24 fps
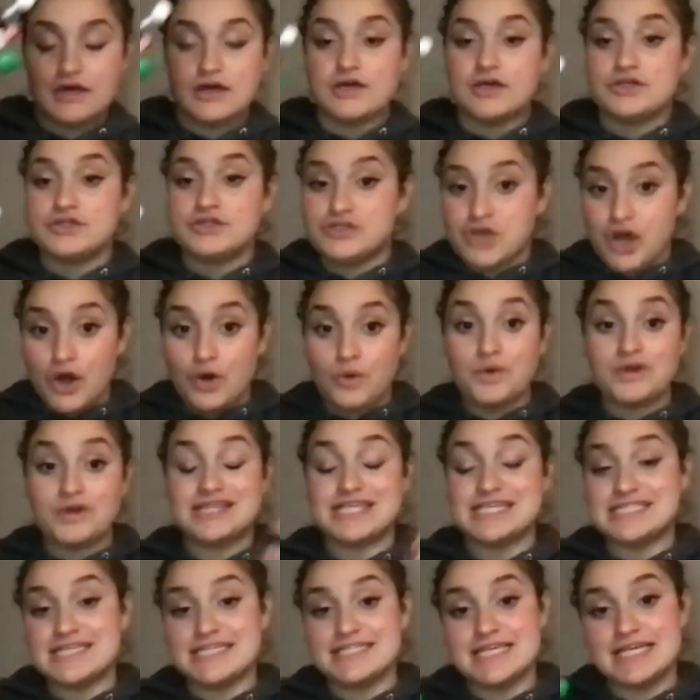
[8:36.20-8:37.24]
So
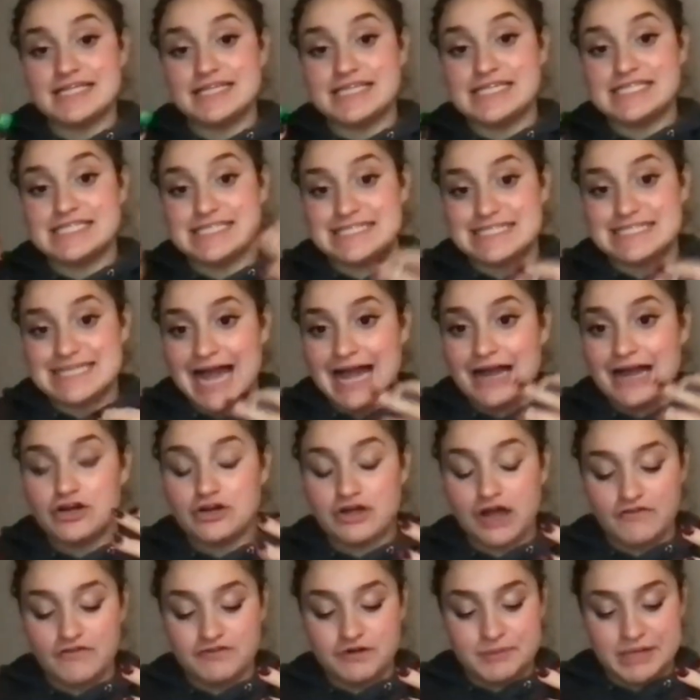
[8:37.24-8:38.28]
this is in the staggered
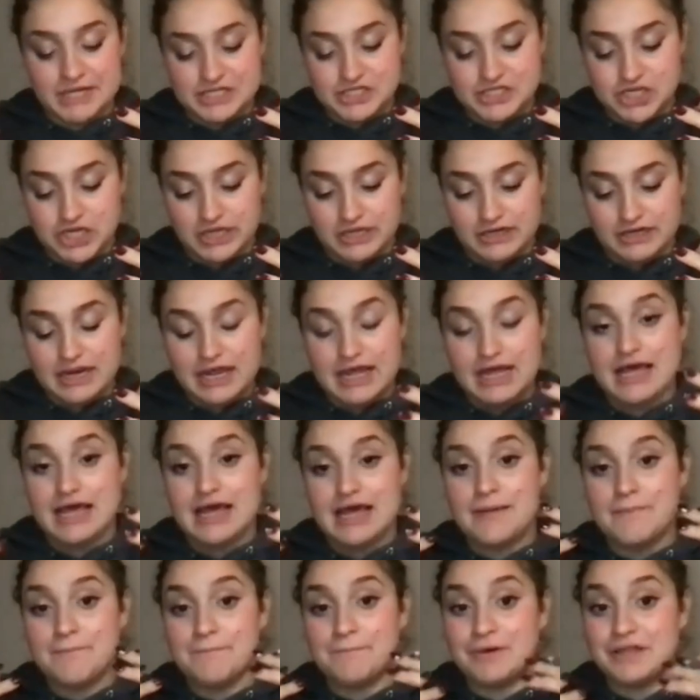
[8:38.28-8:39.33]
conformation,
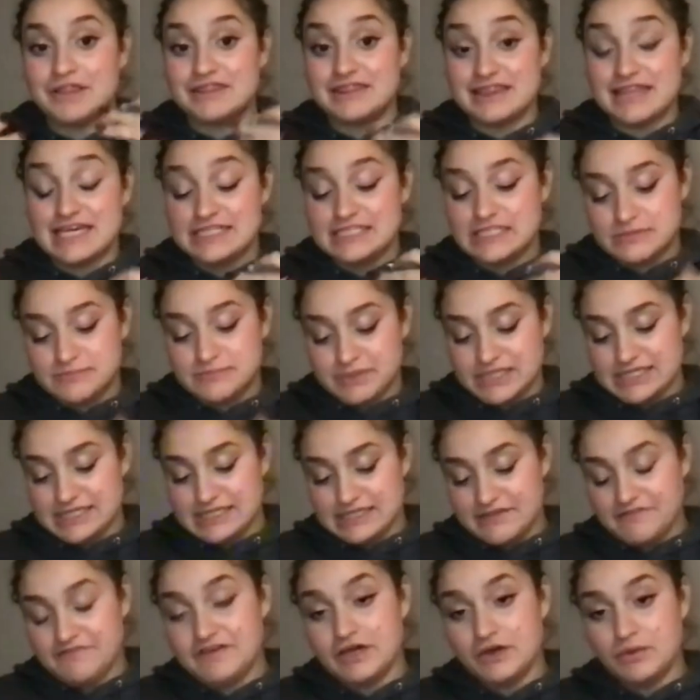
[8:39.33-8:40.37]
but this
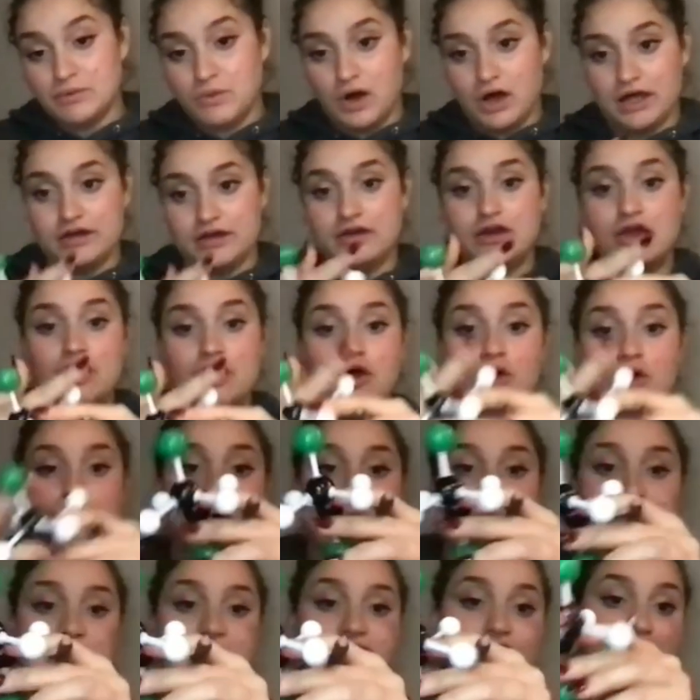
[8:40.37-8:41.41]
specific one where
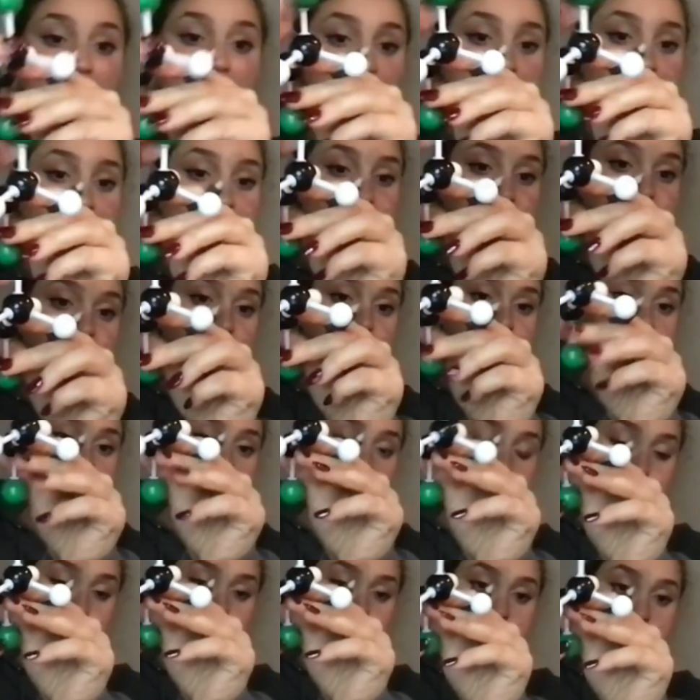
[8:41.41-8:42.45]
we have our 2
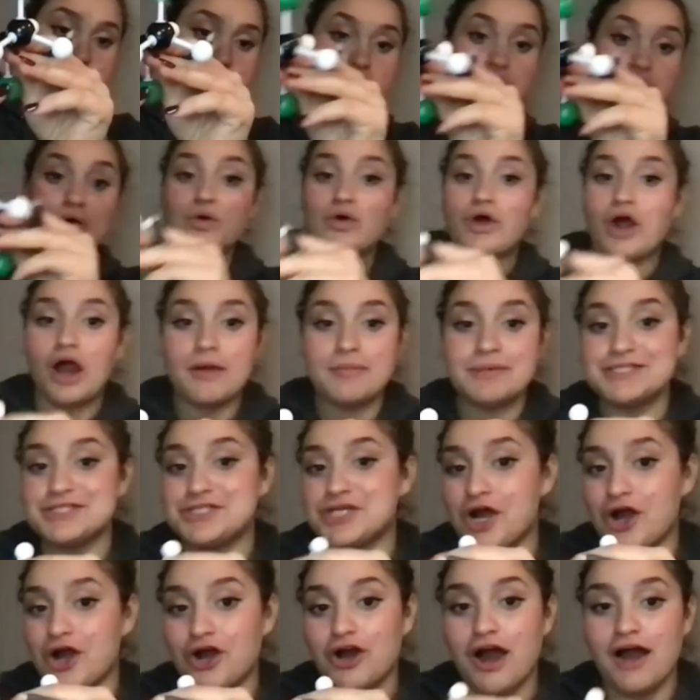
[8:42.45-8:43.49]
largest groups, so carbons
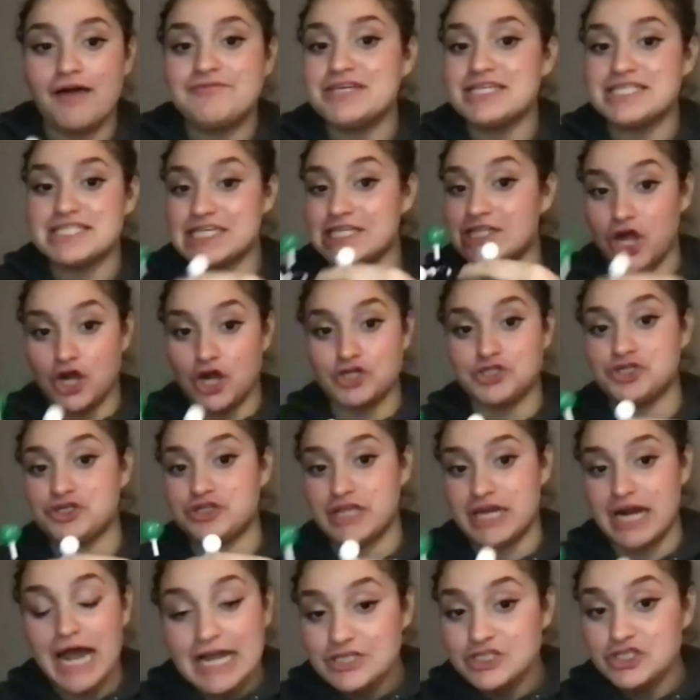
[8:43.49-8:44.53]
are obviously larger
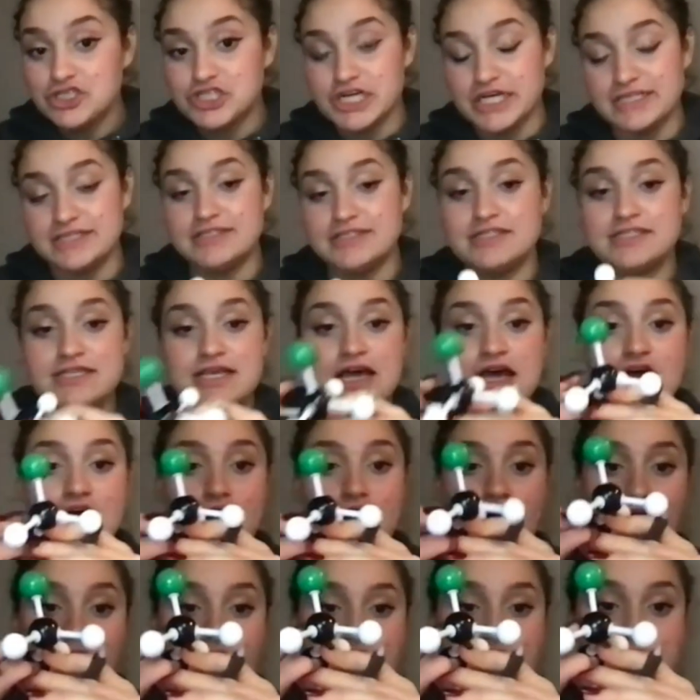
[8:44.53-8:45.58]
than hydrogens,
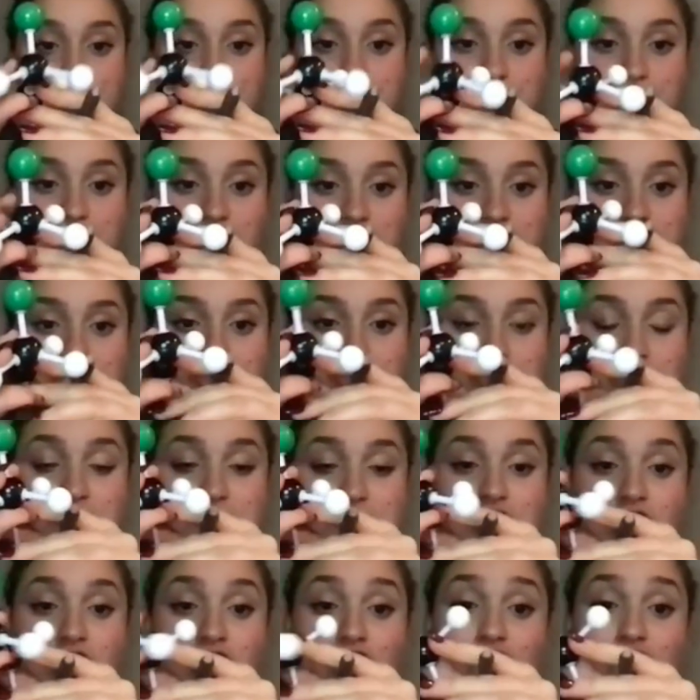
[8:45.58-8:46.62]
our 2 largest groups
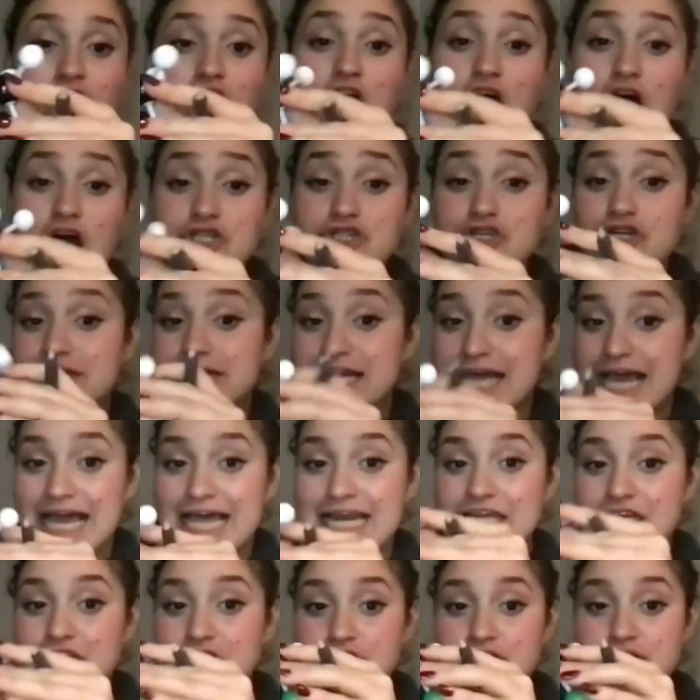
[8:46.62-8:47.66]
are
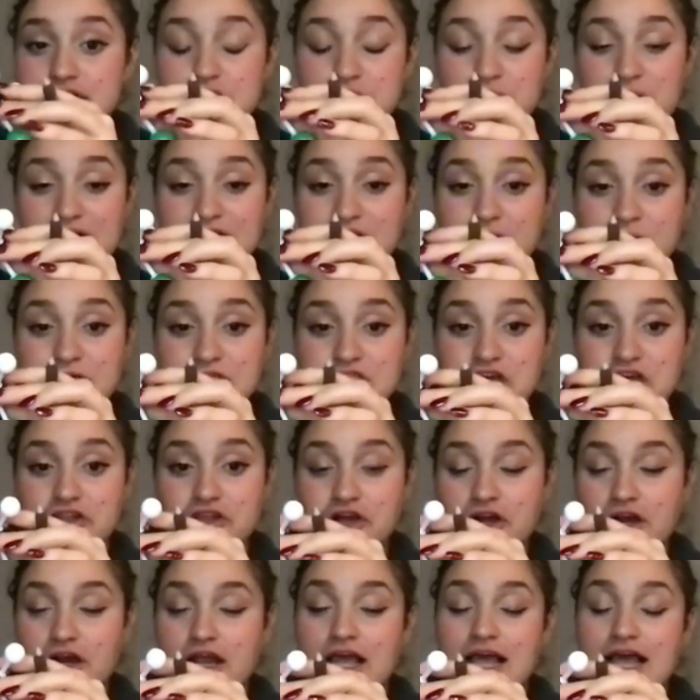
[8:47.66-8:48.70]
180 degrees away from each
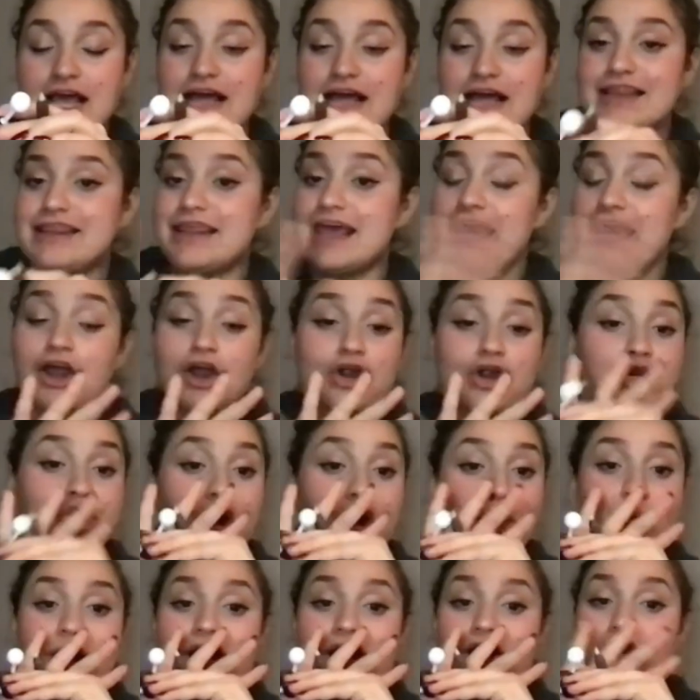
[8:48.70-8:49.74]
other. They are
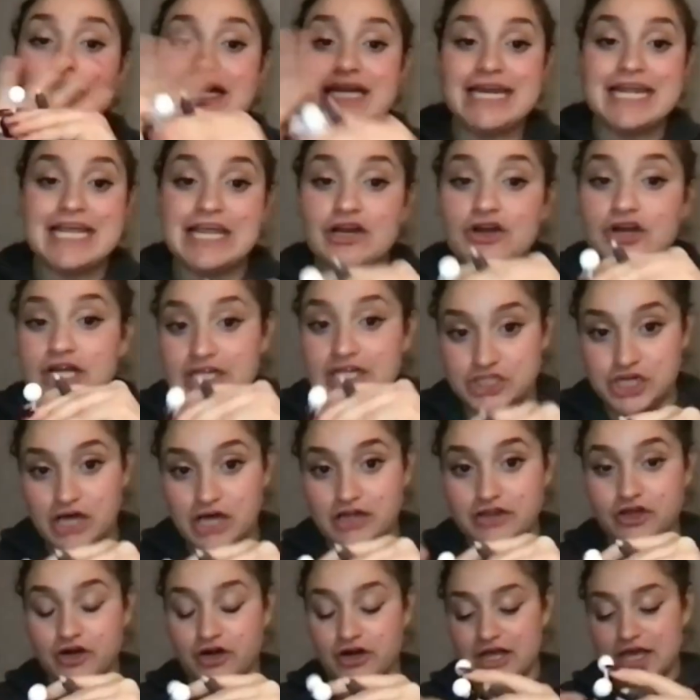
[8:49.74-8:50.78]
nowhere near each
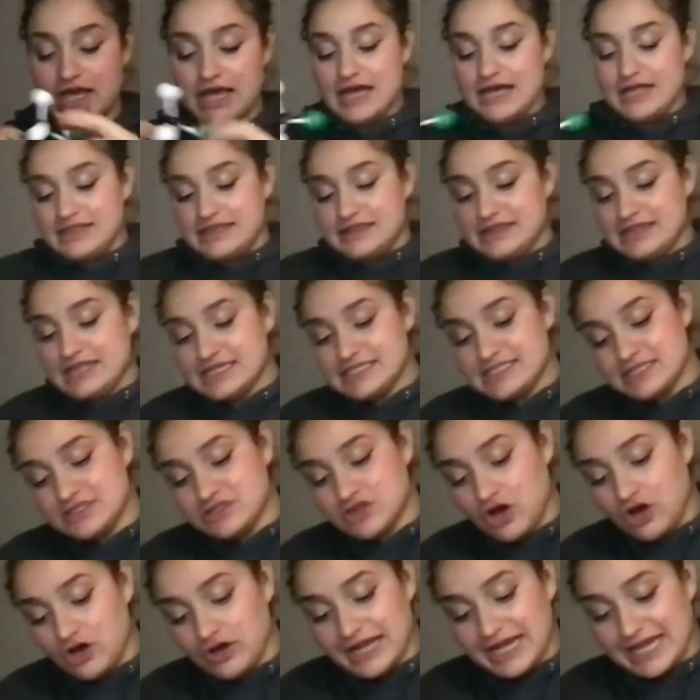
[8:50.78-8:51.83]
other. This is
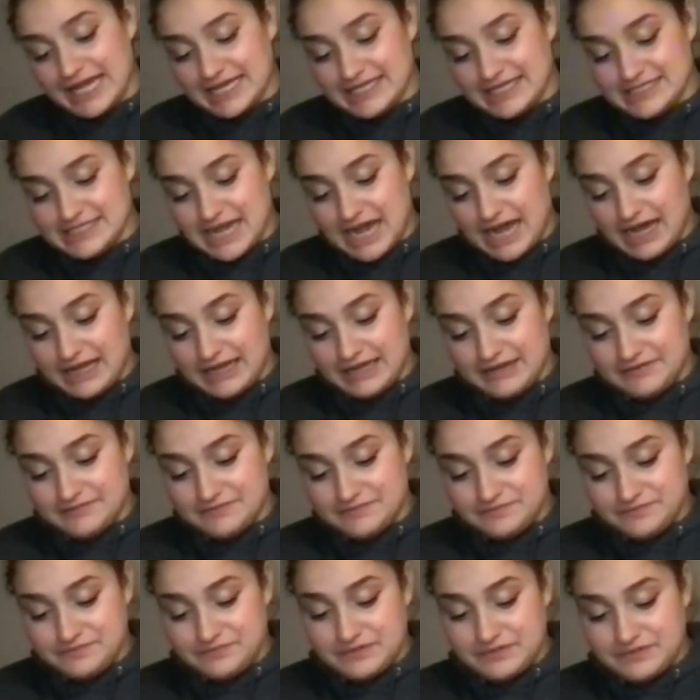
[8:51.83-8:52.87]
called
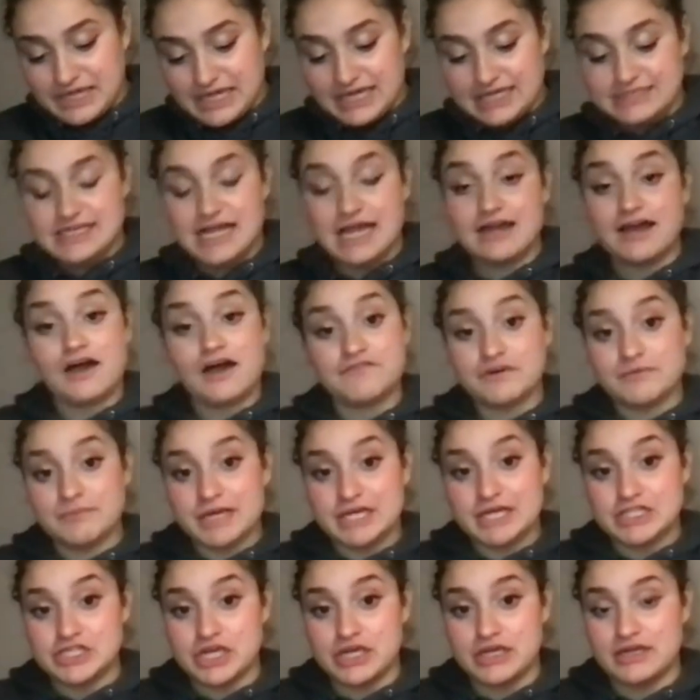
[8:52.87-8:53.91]

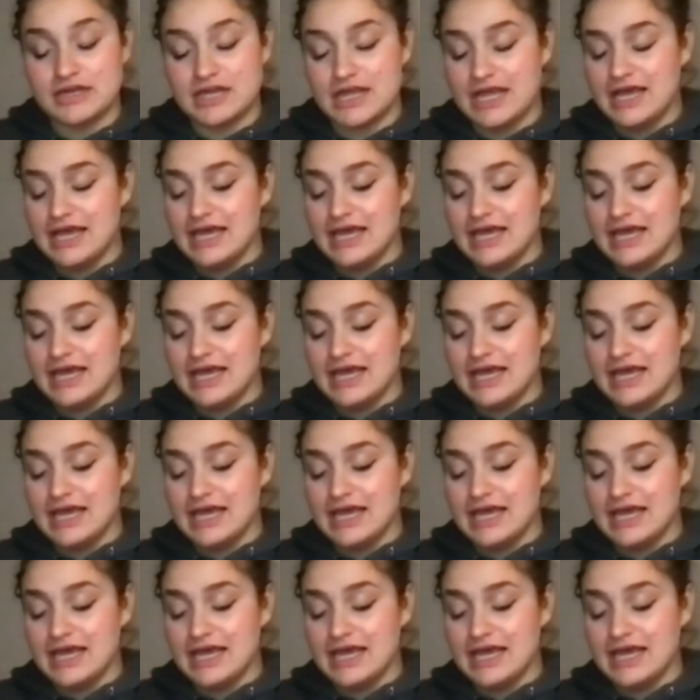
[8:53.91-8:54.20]
anti-conformation.